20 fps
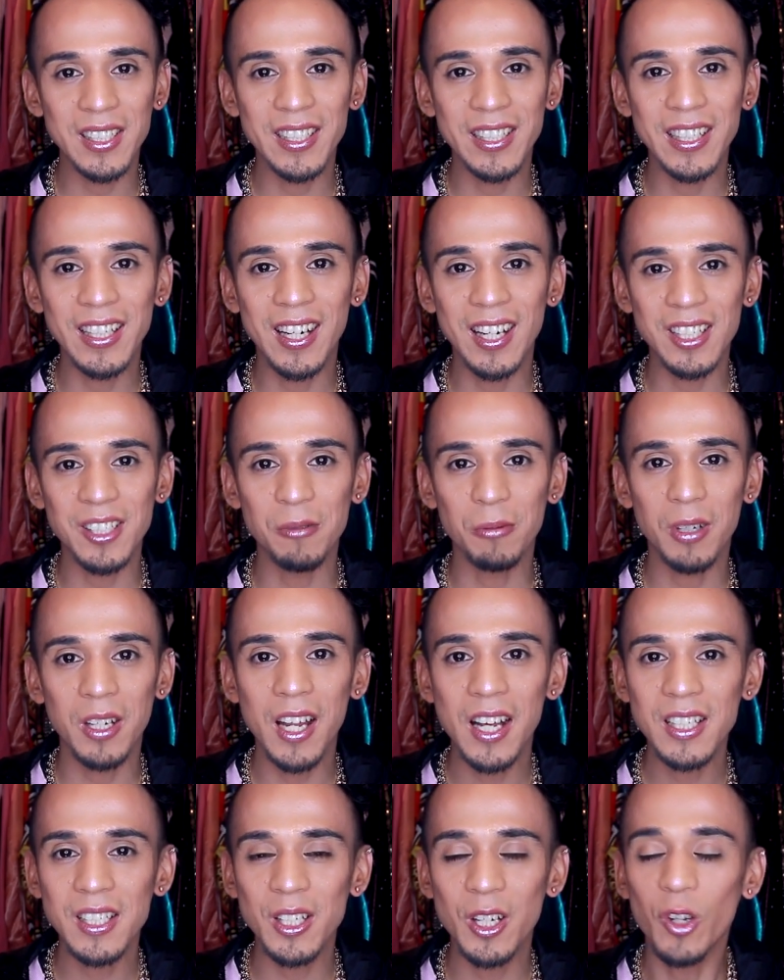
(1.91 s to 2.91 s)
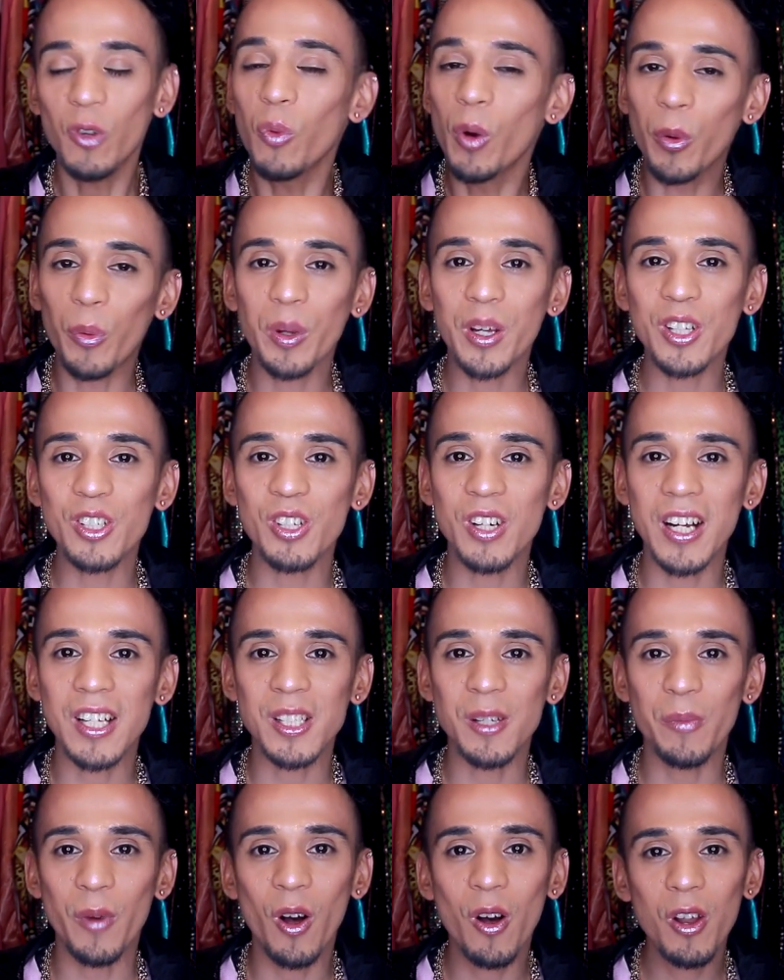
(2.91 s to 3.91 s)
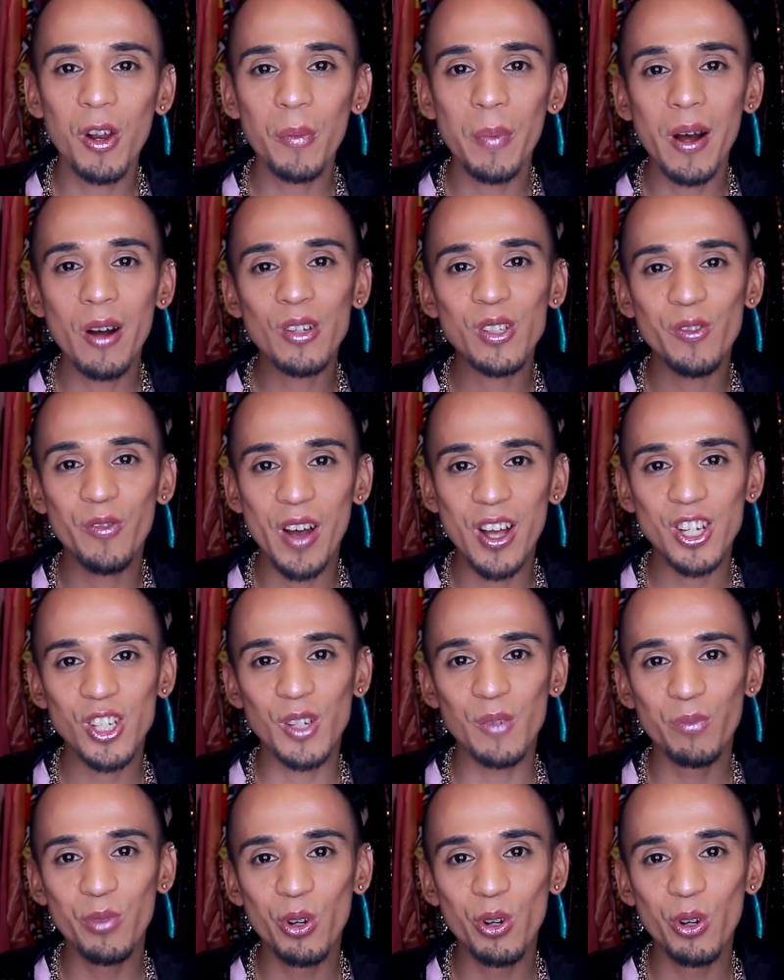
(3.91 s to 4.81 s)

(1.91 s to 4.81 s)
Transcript: to the Gossip Closet where we get to gossip all about fashion,